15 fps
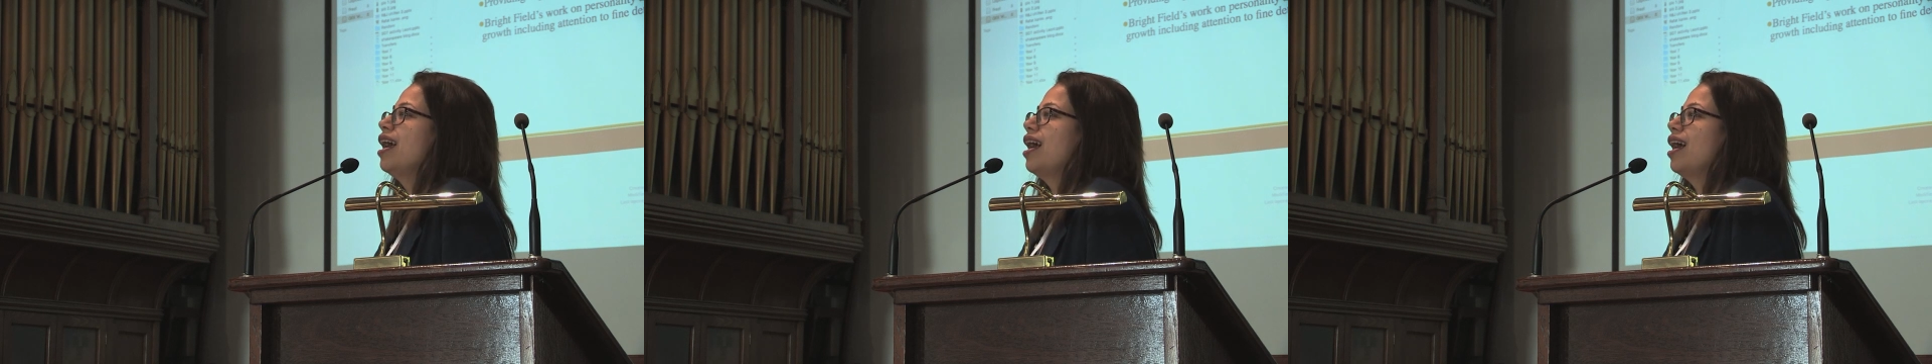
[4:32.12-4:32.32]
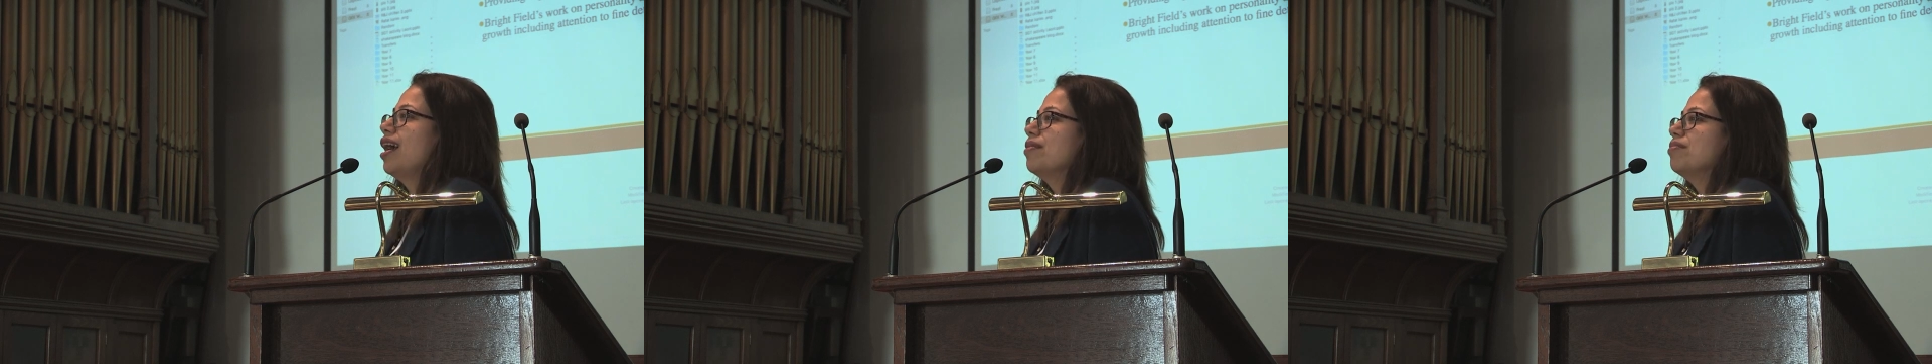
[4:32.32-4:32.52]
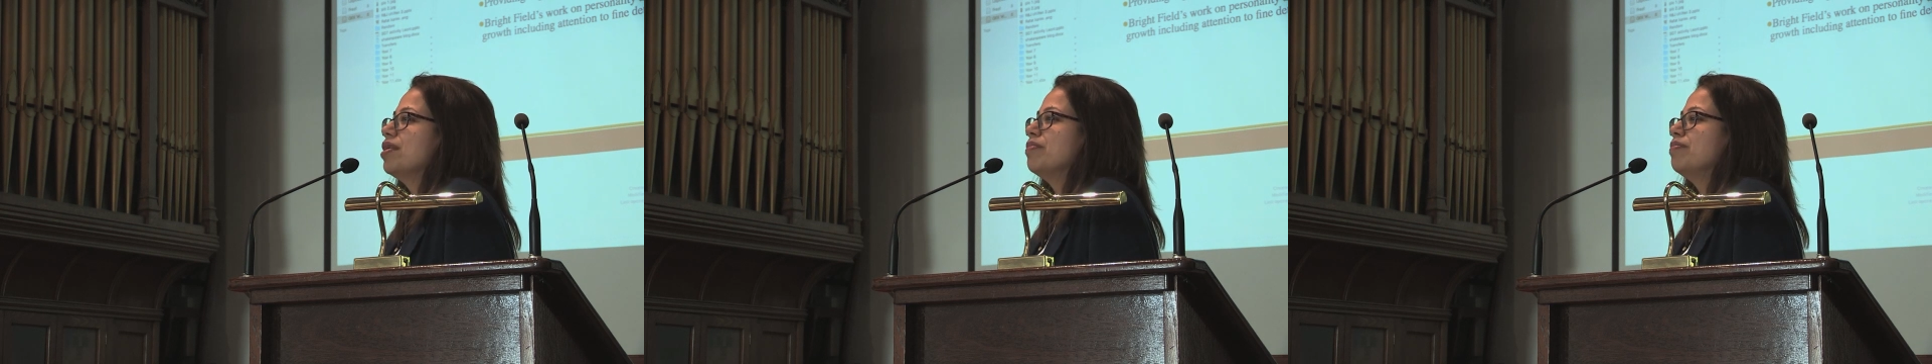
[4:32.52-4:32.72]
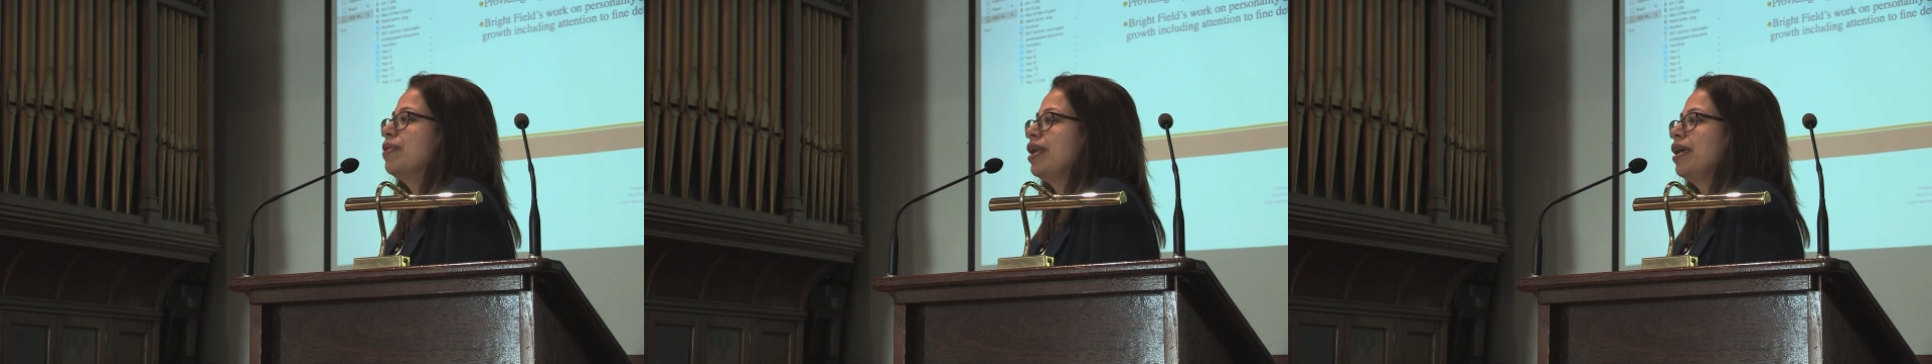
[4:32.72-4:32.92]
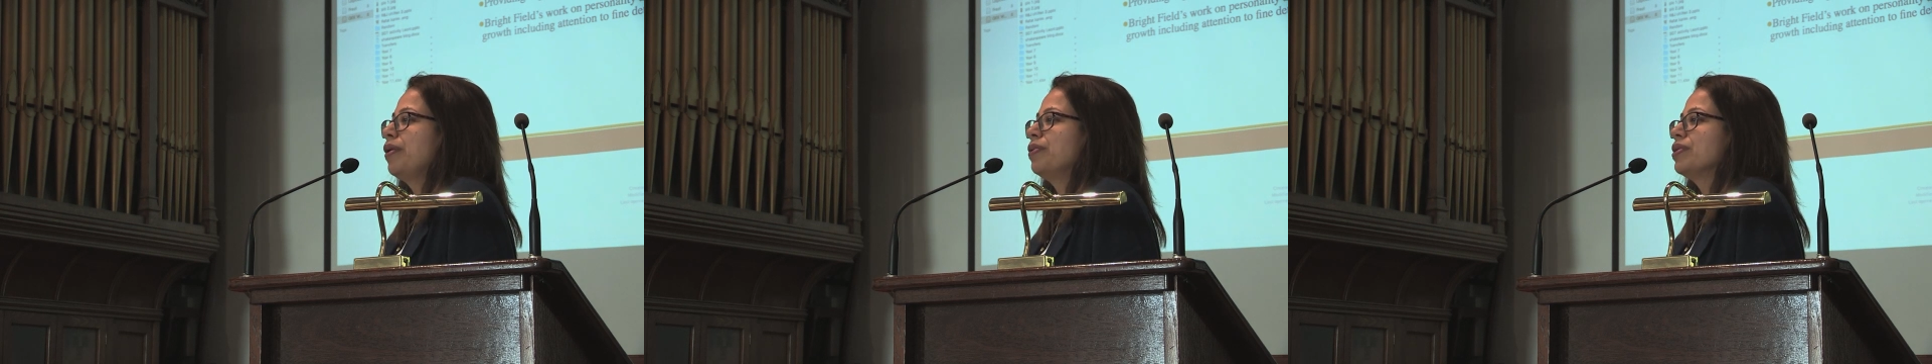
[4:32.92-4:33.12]

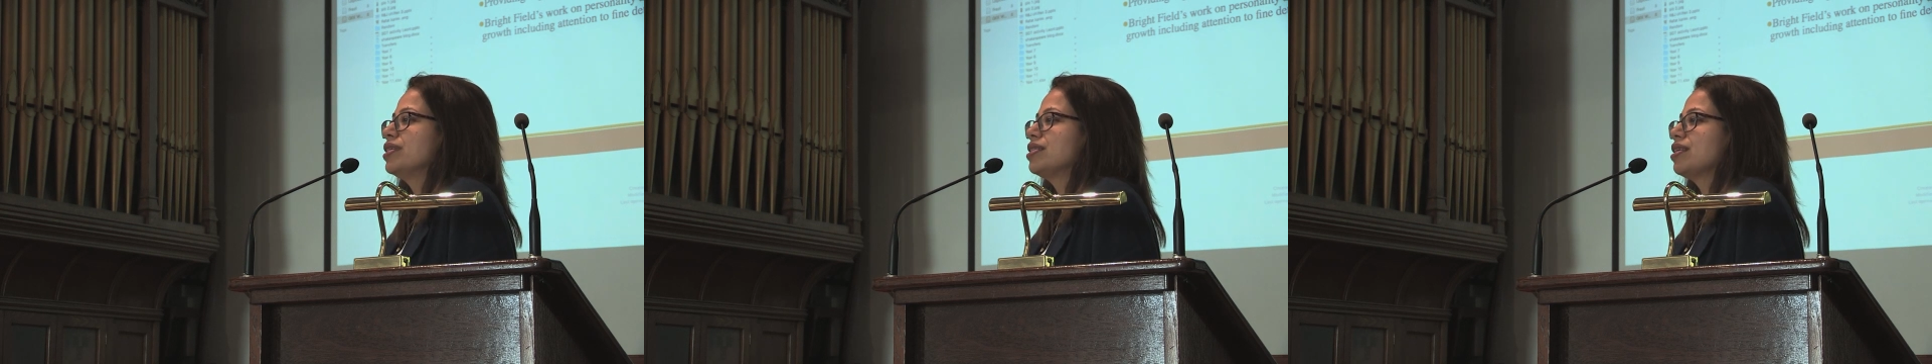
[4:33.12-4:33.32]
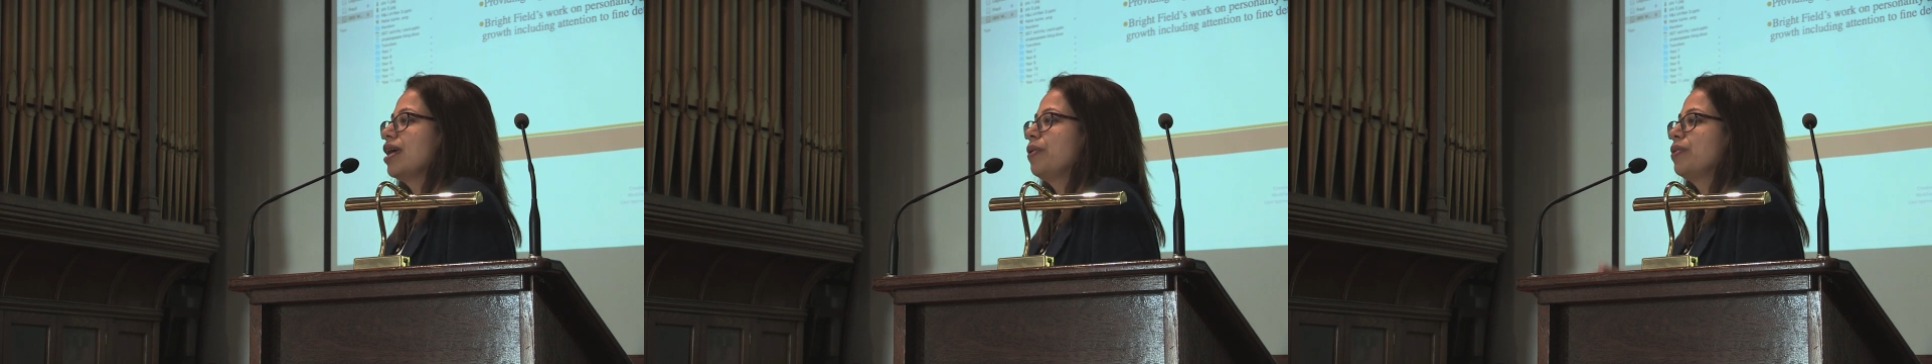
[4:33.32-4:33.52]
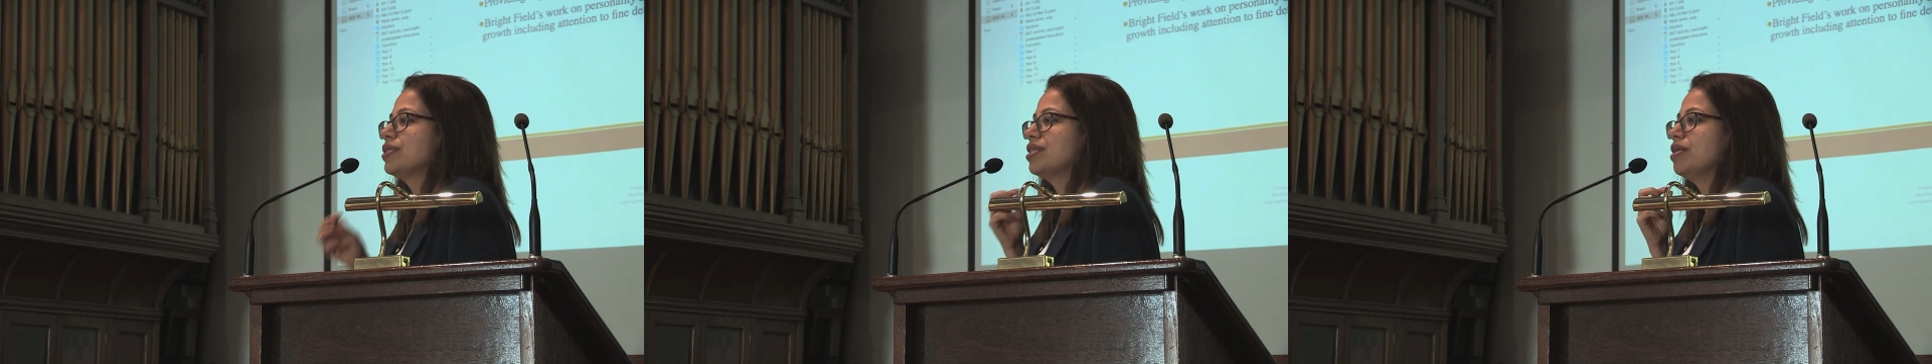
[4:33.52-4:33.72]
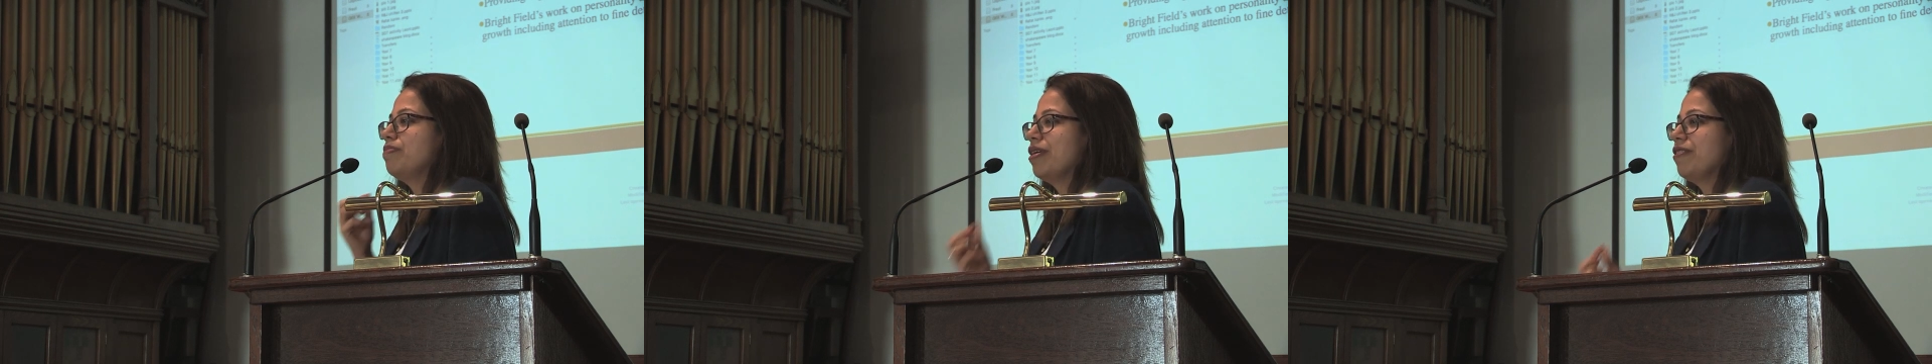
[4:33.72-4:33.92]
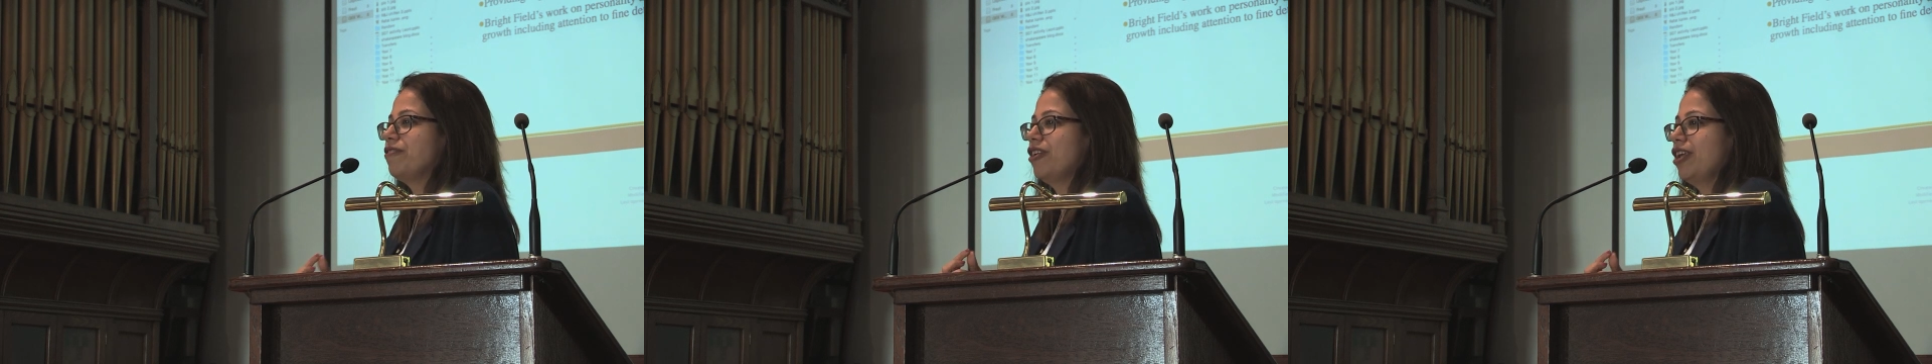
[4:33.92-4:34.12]
but it was an
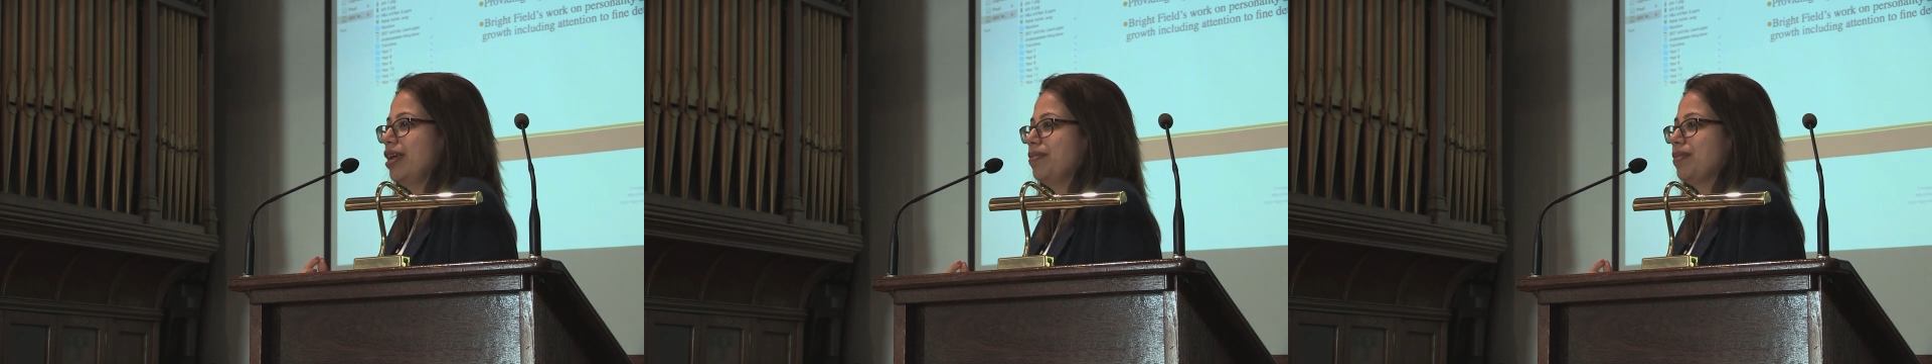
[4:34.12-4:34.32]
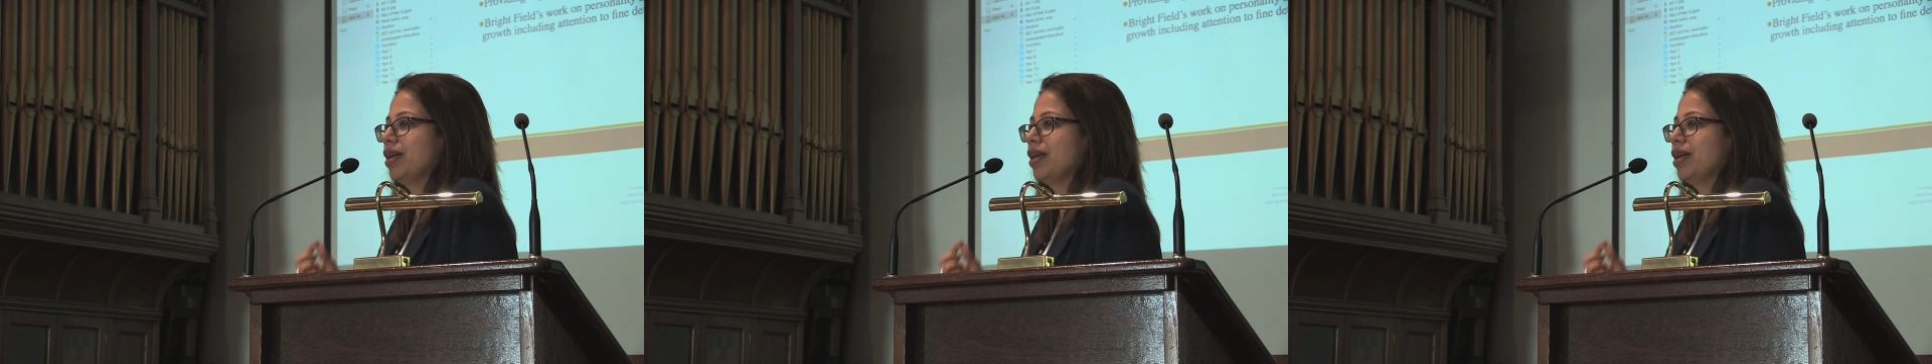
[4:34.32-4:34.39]
epiphany,